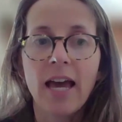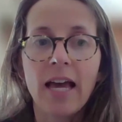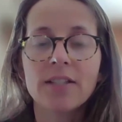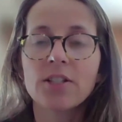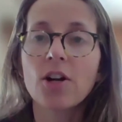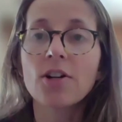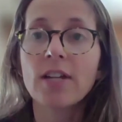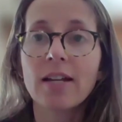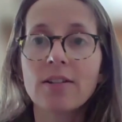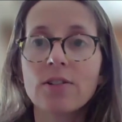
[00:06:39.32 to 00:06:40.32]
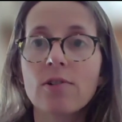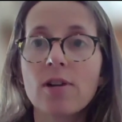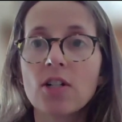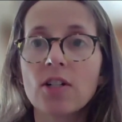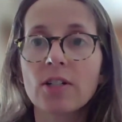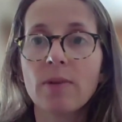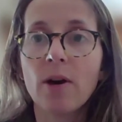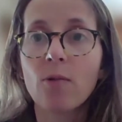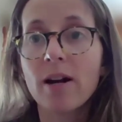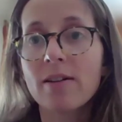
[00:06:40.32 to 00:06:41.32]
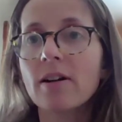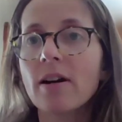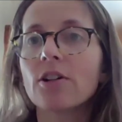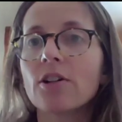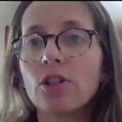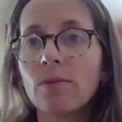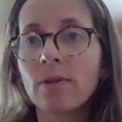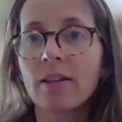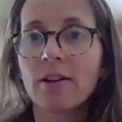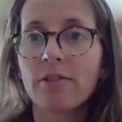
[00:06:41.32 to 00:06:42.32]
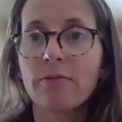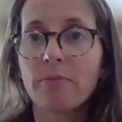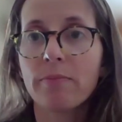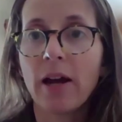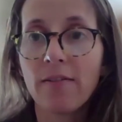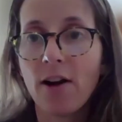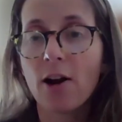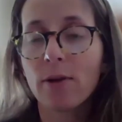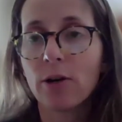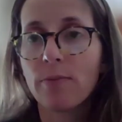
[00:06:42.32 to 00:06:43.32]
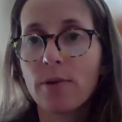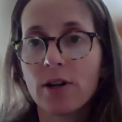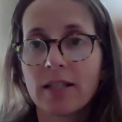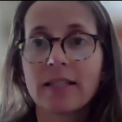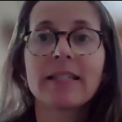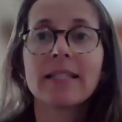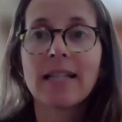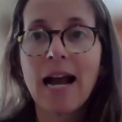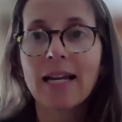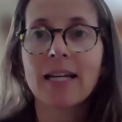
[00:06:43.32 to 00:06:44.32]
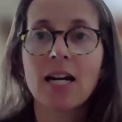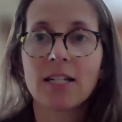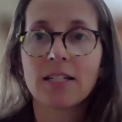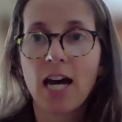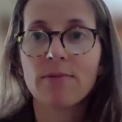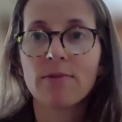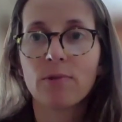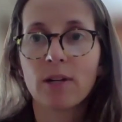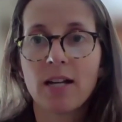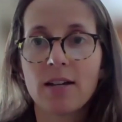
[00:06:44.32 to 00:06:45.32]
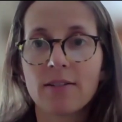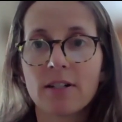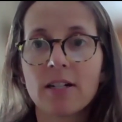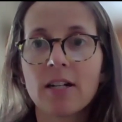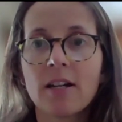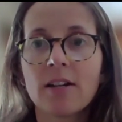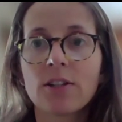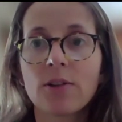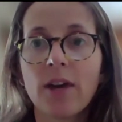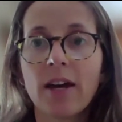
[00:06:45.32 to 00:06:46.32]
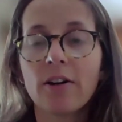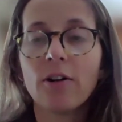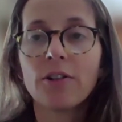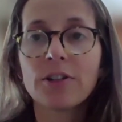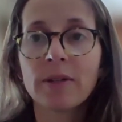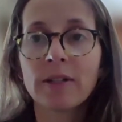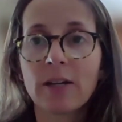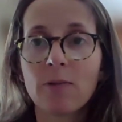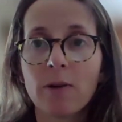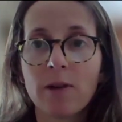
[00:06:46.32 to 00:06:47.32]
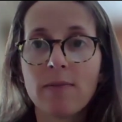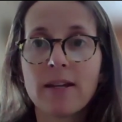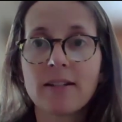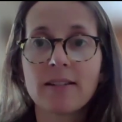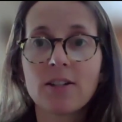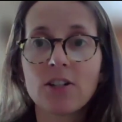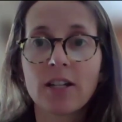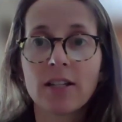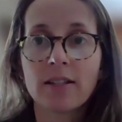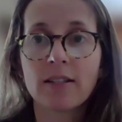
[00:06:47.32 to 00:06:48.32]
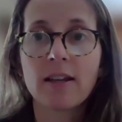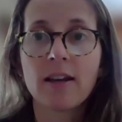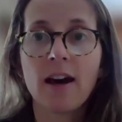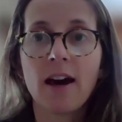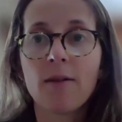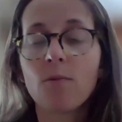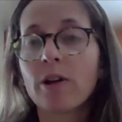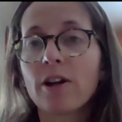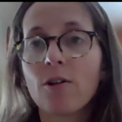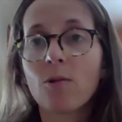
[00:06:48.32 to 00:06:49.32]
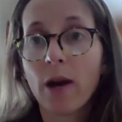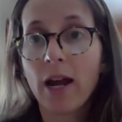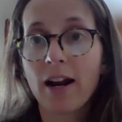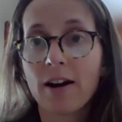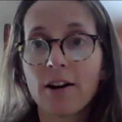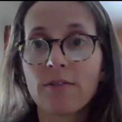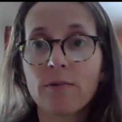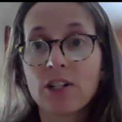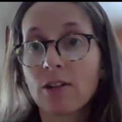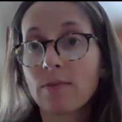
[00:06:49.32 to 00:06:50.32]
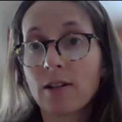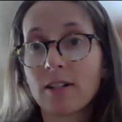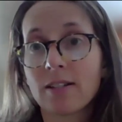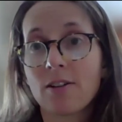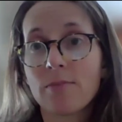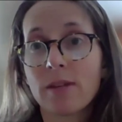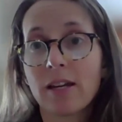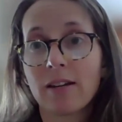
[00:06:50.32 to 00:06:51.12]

and start to answer questions about where there are cumulative environmental burdens stacking on top of one another, so that ultimately when we make decisions, we are aware of which communities are